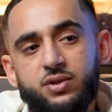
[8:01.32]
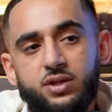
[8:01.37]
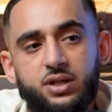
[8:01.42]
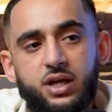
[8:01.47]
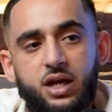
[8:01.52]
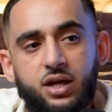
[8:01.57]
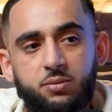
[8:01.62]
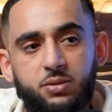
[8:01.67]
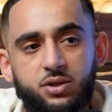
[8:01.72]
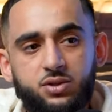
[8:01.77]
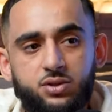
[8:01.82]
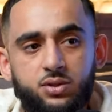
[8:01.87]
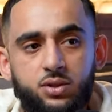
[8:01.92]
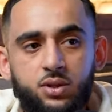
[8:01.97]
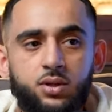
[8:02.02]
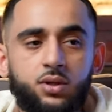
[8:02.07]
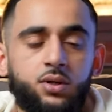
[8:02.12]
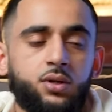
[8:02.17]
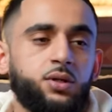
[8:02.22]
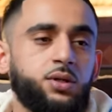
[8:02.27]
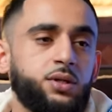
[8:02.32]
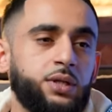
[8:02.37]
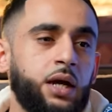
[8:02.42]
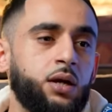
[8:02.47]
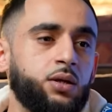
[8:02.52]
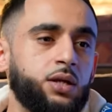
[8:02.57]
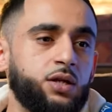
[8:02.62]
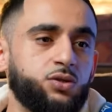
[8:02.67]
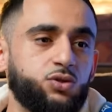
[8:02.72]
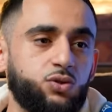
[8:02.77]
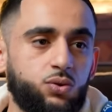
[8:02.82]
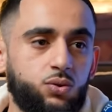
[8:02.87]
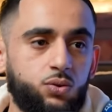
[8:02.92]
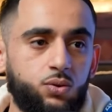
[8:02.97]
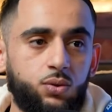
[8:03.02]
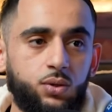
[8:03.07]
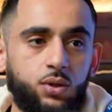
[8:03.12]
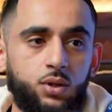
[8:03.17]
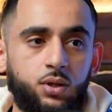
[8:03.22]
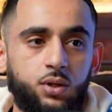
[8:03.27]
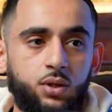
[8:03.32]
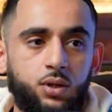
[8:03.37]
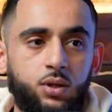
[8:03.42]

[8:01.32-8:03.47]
for the diamonds. Now, that's cool.